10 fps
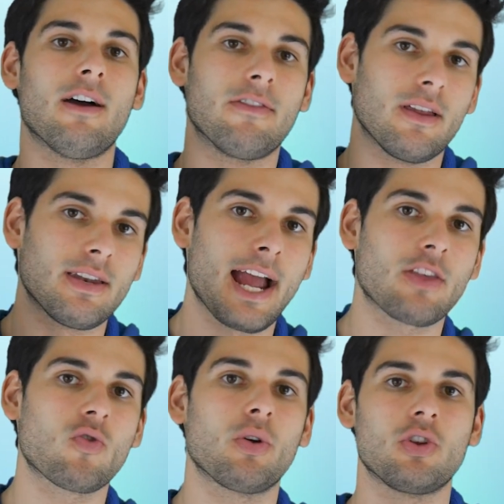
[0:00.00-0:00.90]
of the
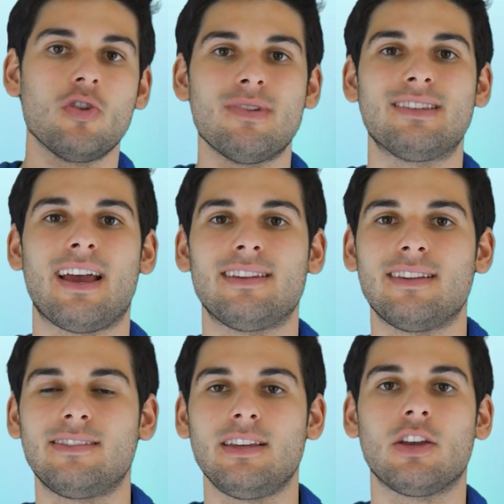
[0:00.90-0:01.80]
natural human
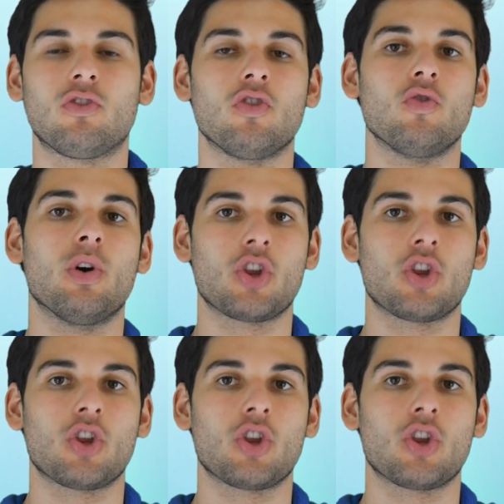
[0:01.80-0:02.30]
tendency to